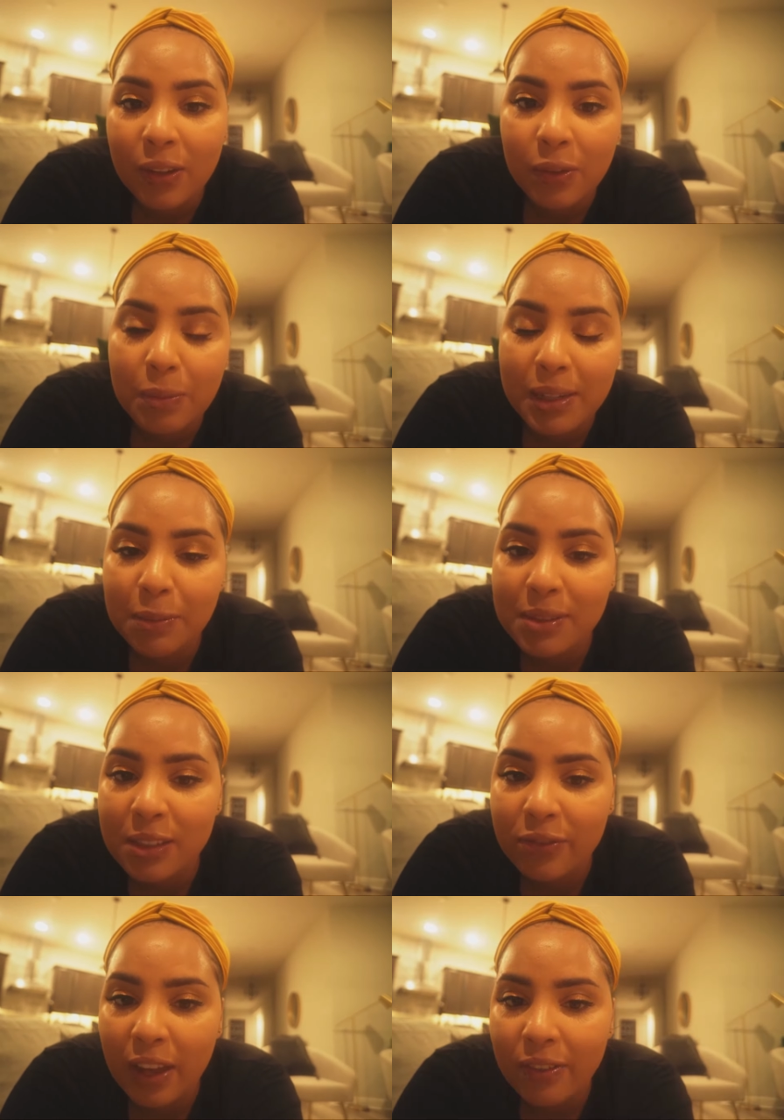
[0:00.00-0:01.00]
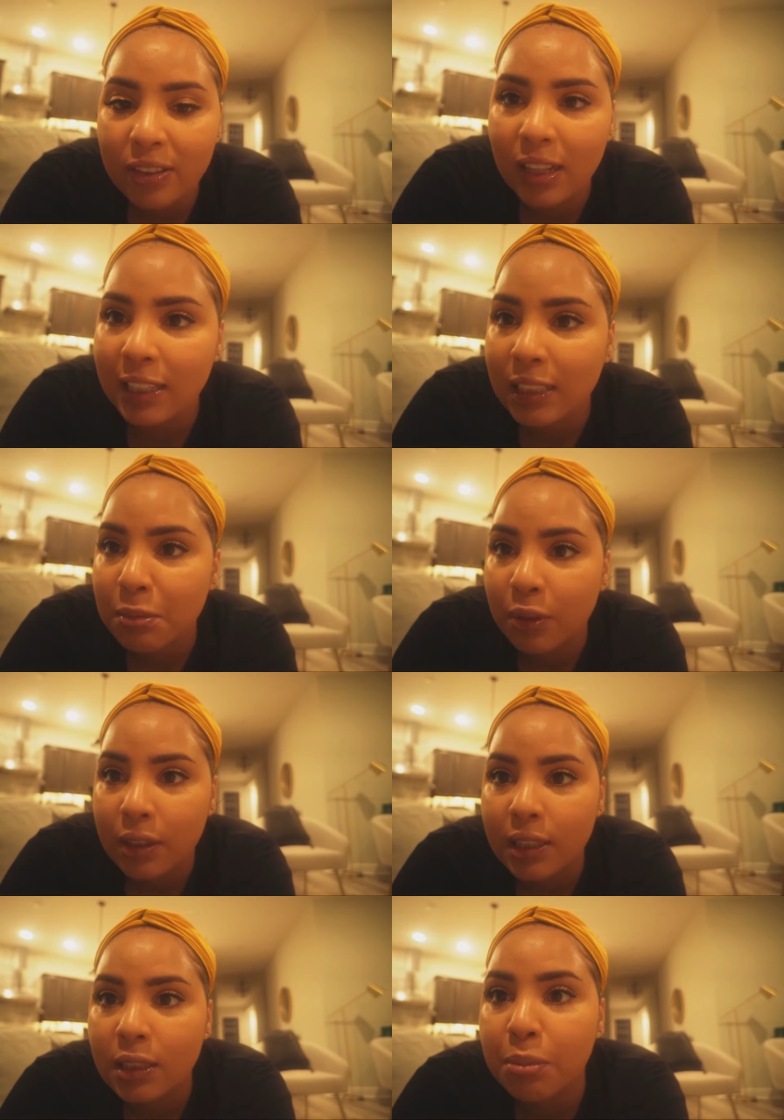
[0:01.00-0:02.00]
We've been up since 5 o'clock in the
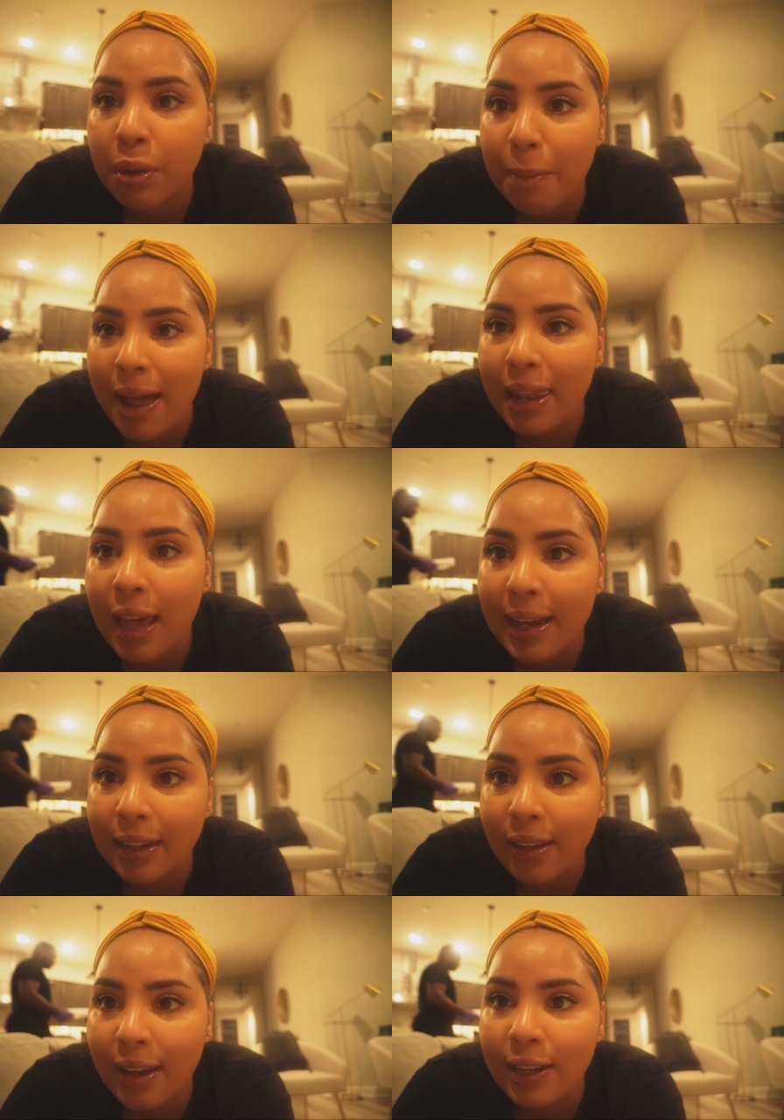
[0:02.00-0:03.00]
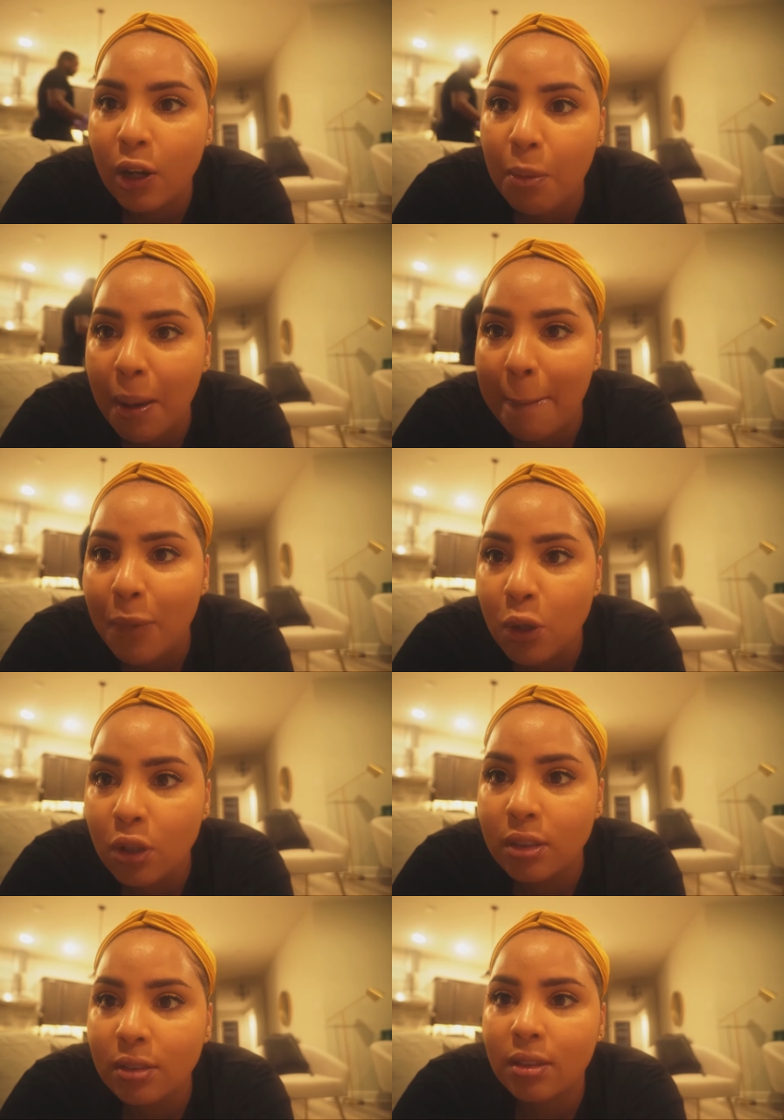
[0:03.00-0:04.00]
morning to put my lidocaine on my
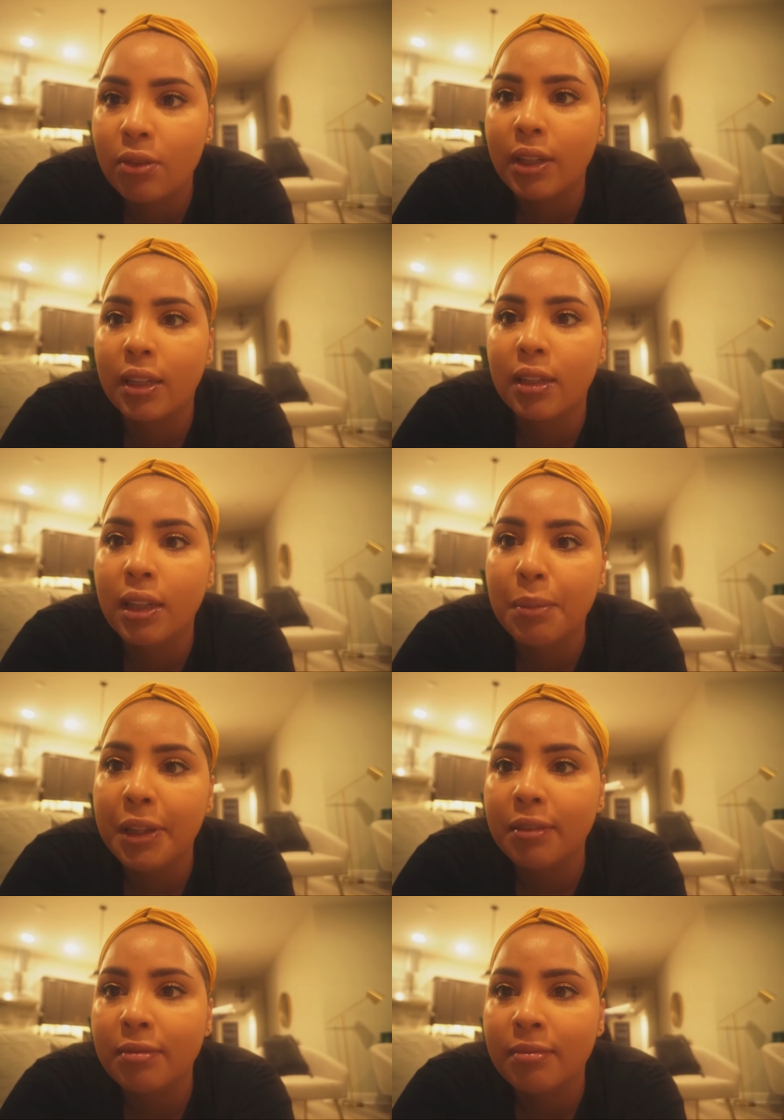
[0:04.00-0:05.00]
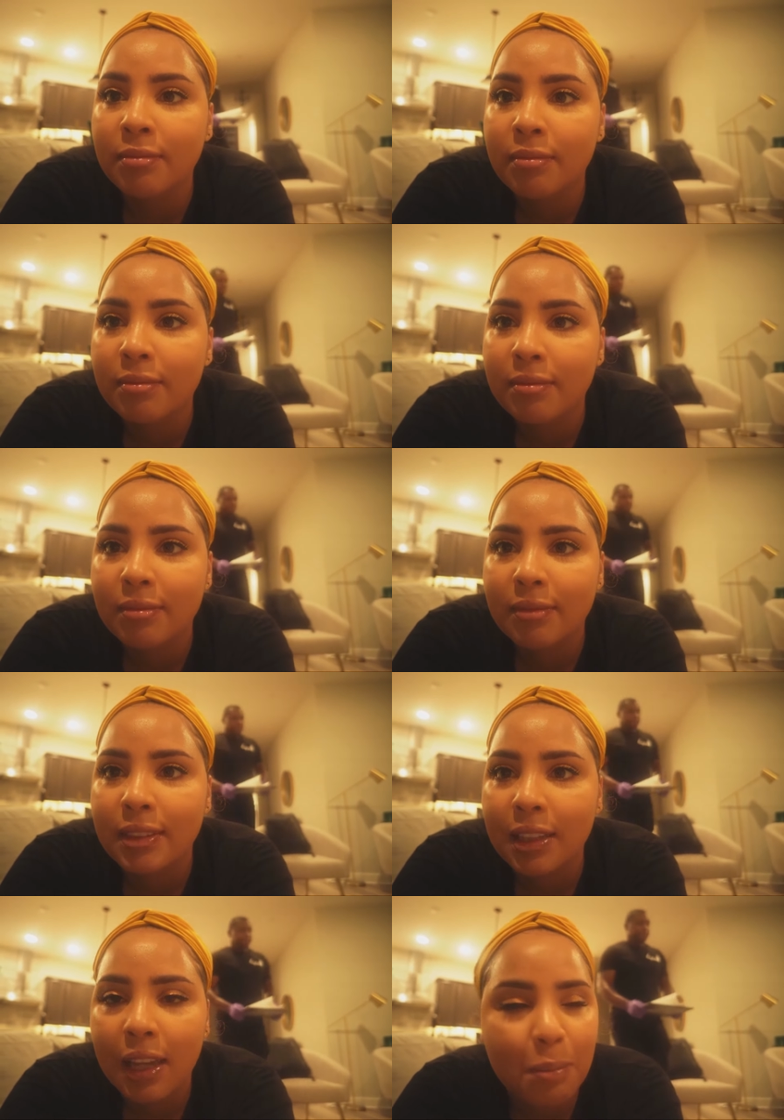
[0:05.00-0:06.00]
butt so it can numb it.
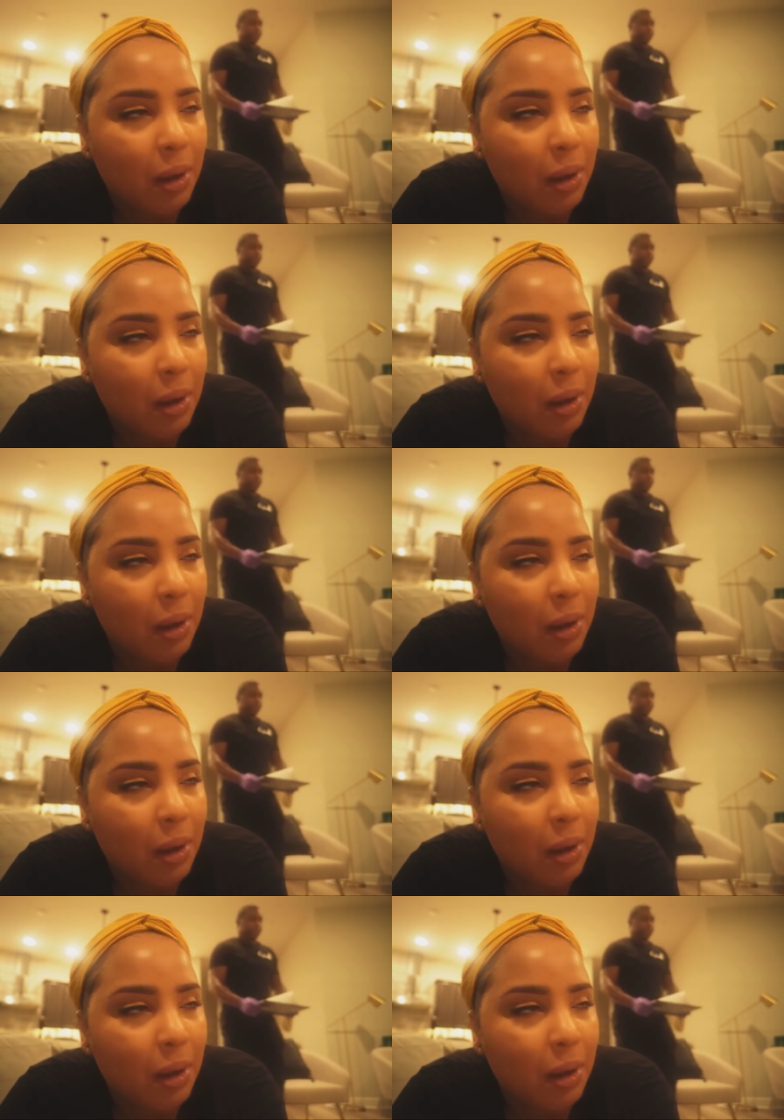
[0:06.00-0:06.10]
I